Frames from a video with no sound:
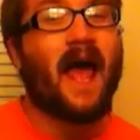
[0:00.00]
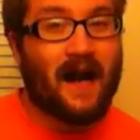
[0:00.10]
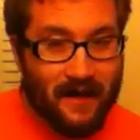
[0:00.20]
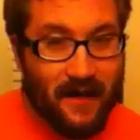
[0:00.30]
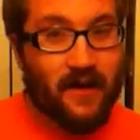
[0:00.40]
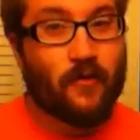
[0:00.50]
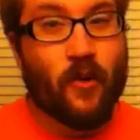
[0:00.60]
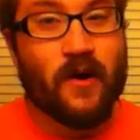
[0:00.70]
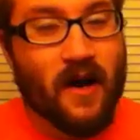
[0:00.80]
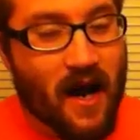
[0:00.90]
acting and
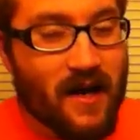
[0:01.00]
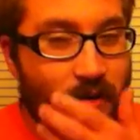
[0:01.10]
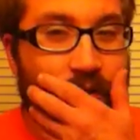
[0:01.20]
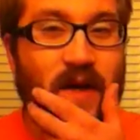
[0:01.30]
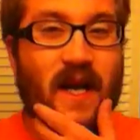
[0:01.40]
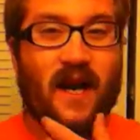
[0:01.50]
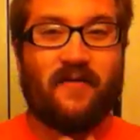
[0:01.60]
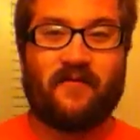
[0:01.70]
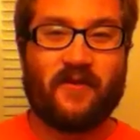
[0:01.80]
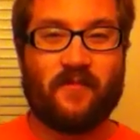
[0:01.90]
whatnot. I didn't really
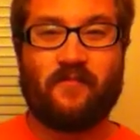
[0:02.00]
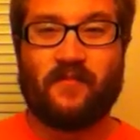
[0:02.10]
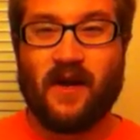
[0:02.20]
care for the...